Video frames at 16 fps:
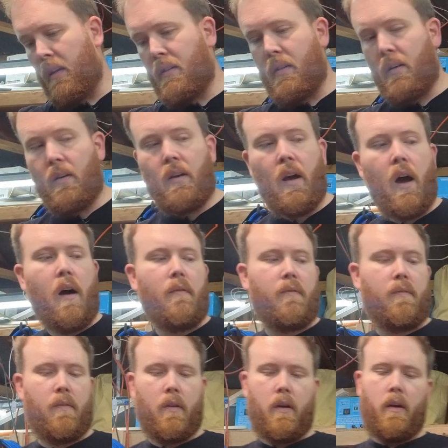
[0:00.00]
it turned
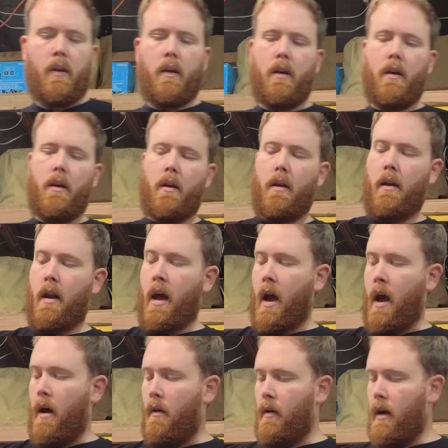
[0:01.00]
off.
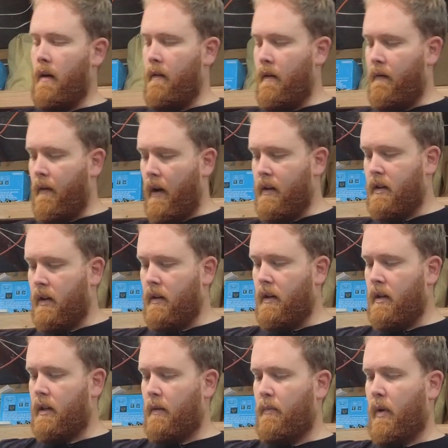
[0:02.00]
Now, even if I
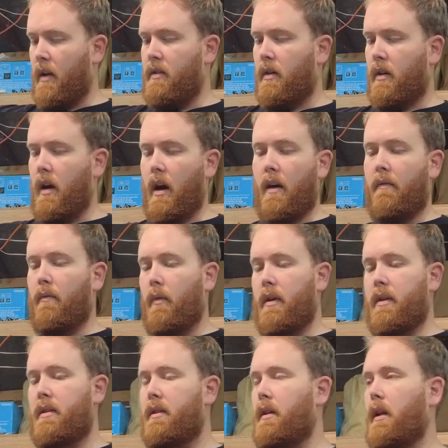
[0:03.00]
turn this compressor off,
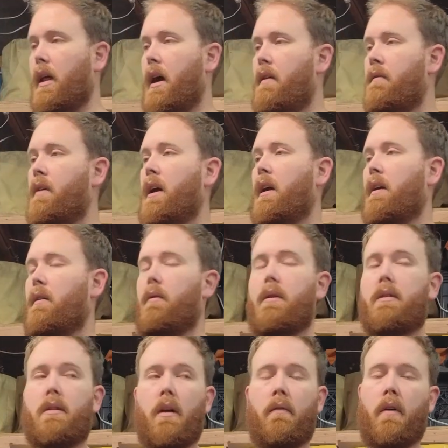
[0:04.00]
we still have air.
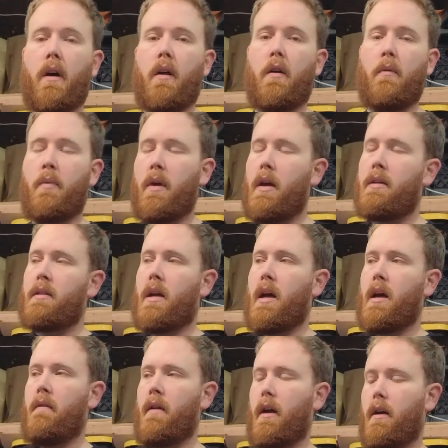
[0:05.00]
We still have one hundred P S I of